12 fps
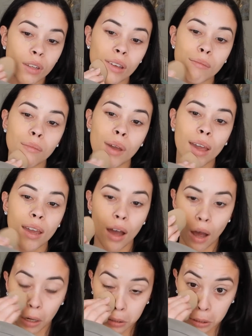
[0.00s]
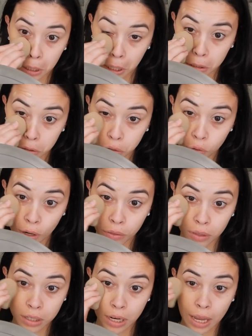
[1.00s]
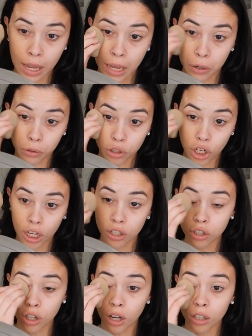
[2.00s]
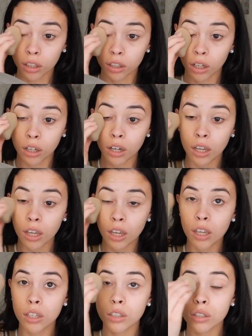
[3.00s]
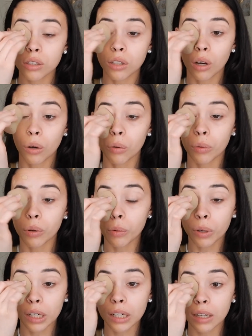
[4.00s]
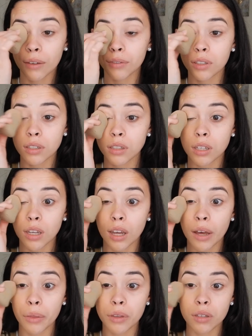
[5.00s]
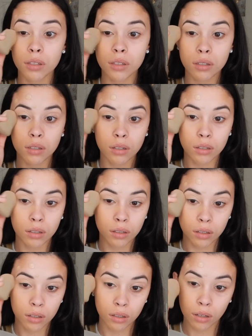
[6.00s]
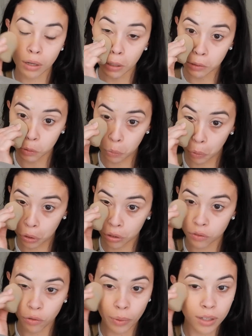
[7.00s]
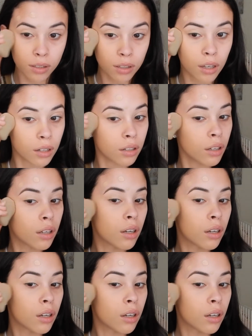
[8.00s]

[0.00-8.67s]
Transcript: it may oxidize throughout the day or change color, so we're gonna have to see how this works for my skin.